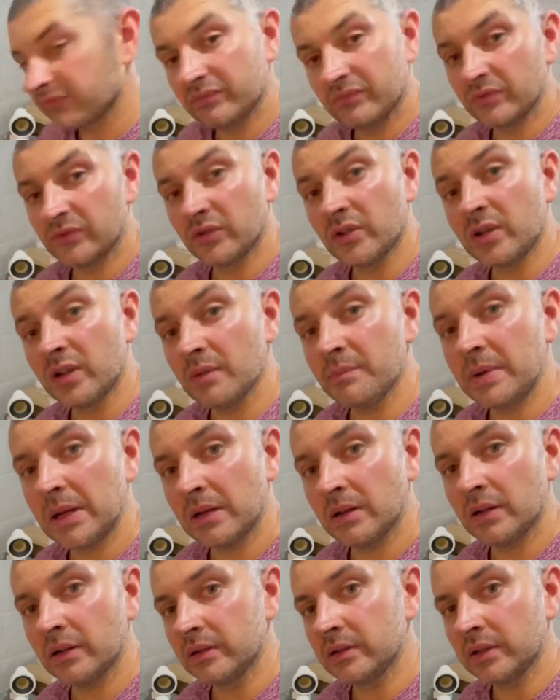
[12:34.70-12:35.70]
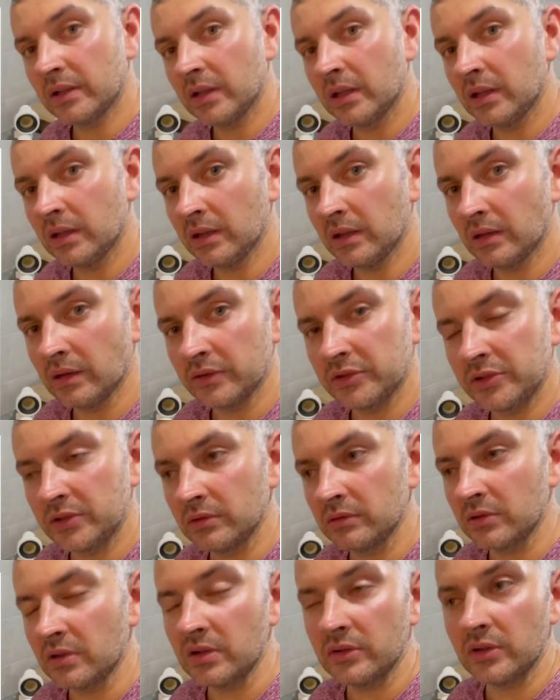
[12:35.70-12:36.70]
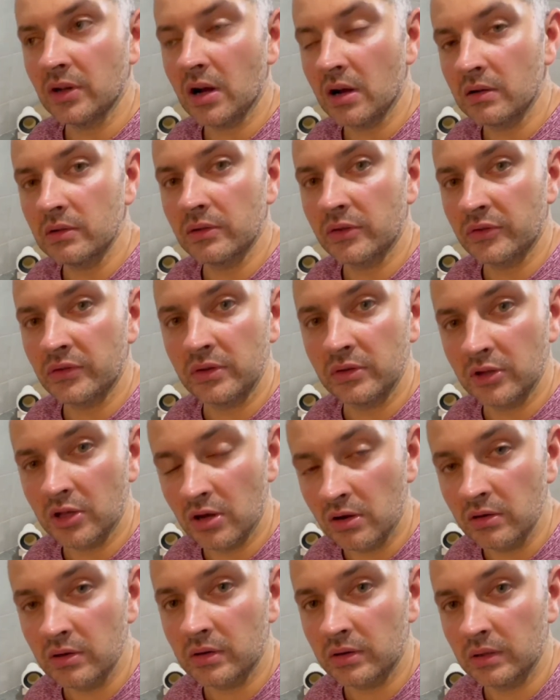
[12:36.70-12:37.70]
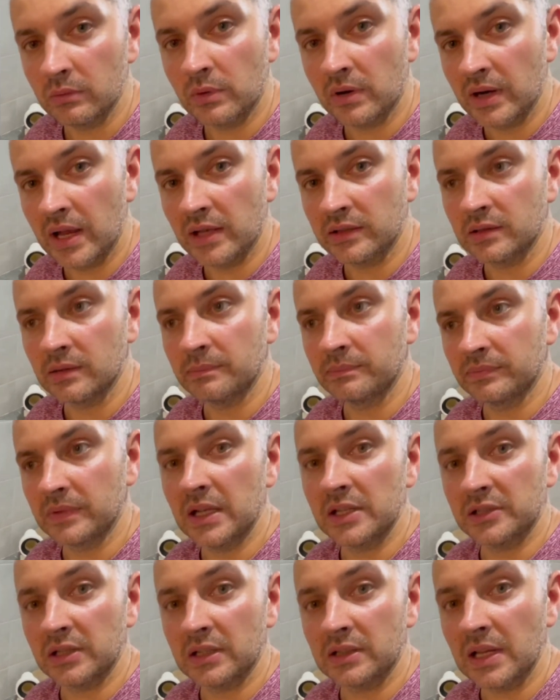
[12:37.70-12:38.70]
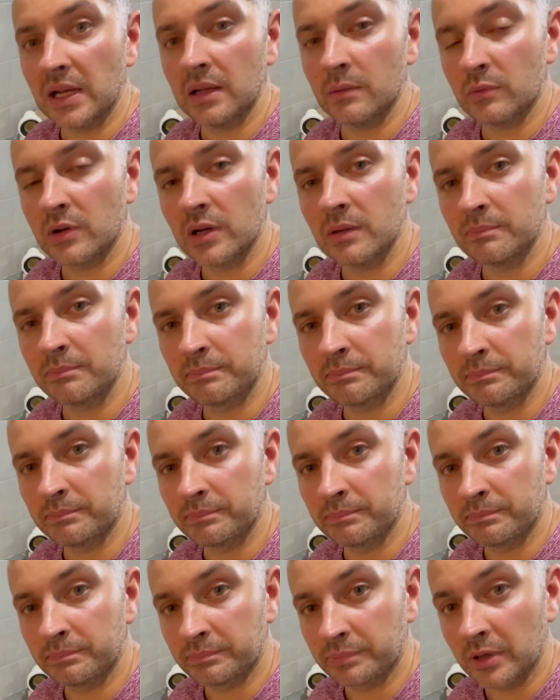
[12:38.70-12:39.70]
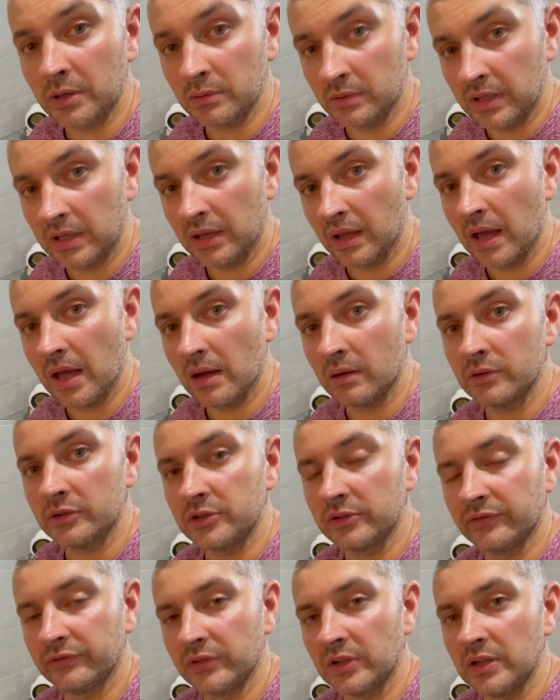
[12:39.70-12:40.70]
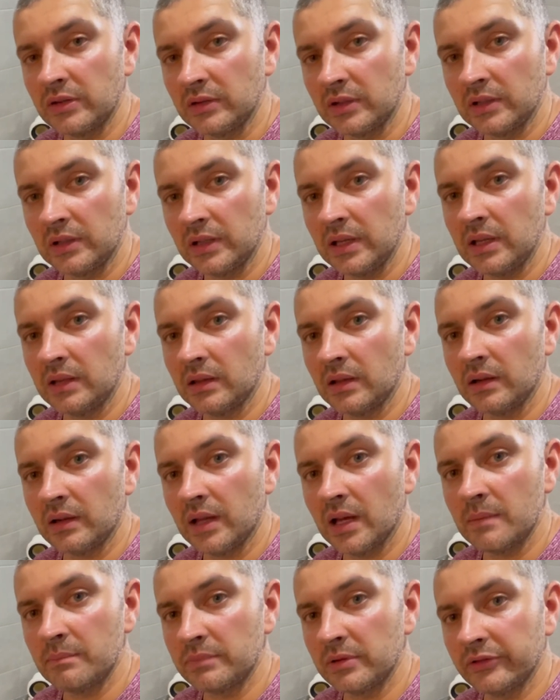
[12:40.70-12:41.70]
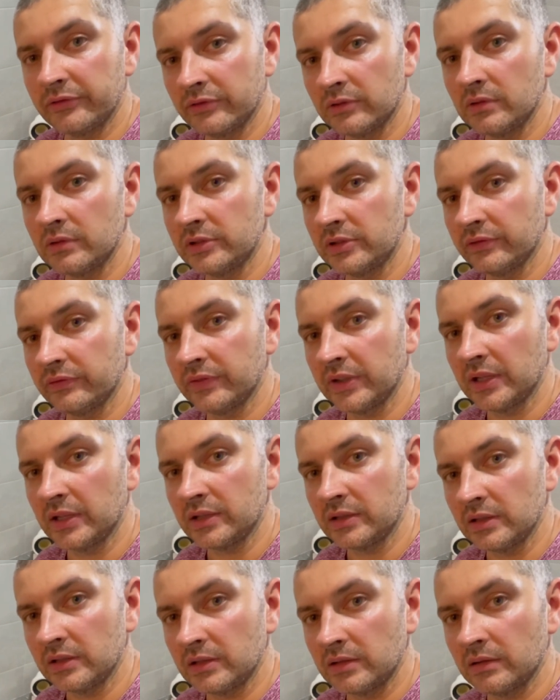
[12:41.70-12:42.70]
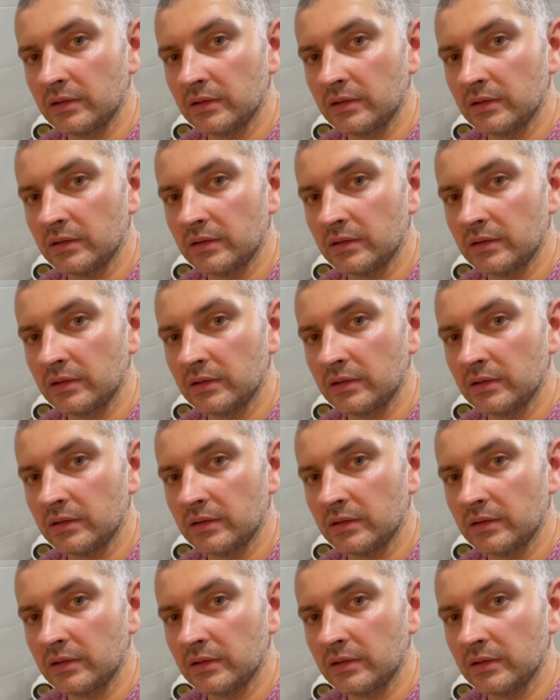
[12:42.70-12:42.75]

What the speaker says: right about under here. And I've still got the hole through the concrete where I had to, that's exactly where I broke it out to find the leak that I had before to fix it. So